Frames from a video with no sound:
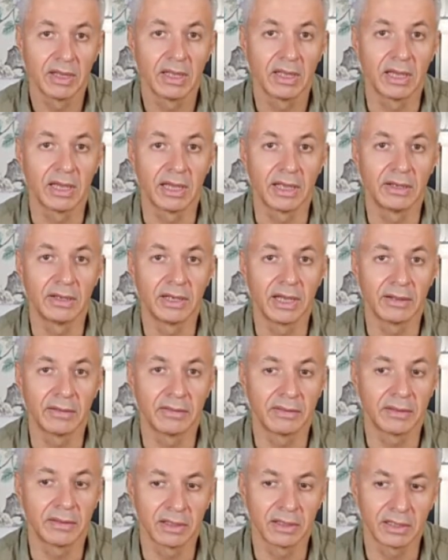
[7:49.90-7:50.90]
and I
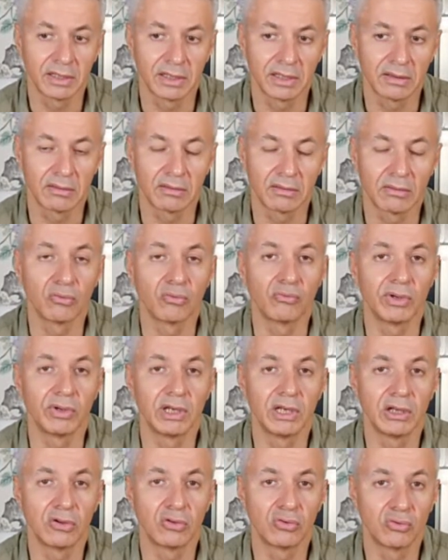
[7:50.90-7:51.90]
think it's really
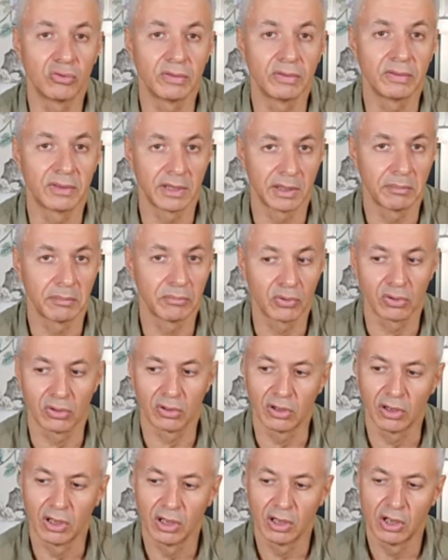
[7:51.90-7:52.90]
a good symbol
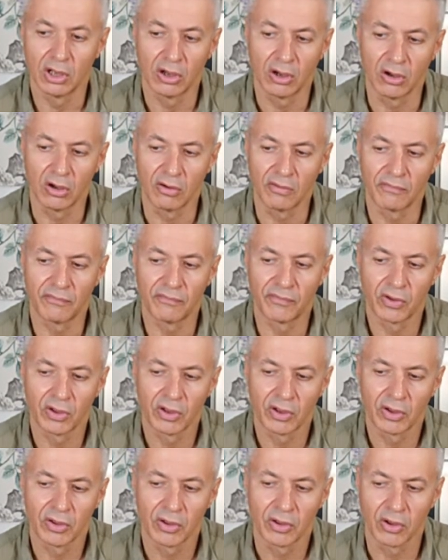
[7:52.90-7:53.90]
of
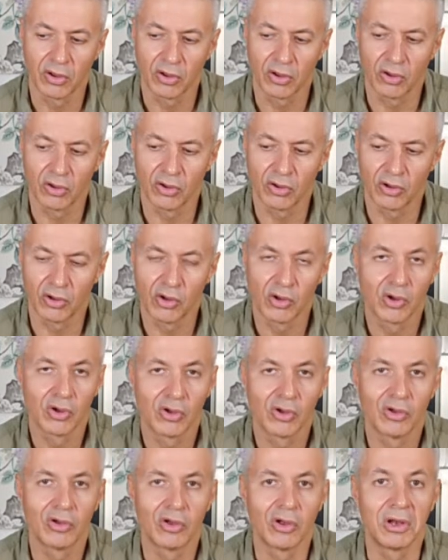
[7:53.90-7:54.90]
her
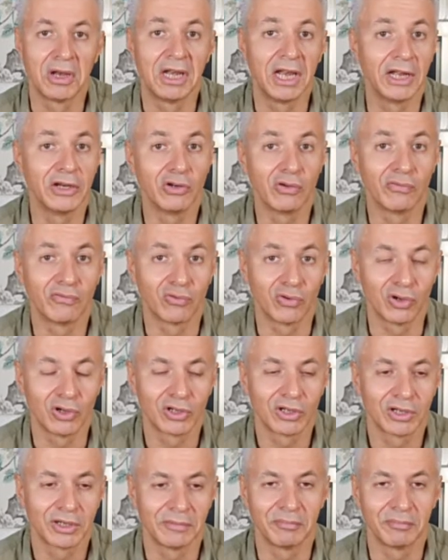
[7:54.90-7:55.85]
line of work.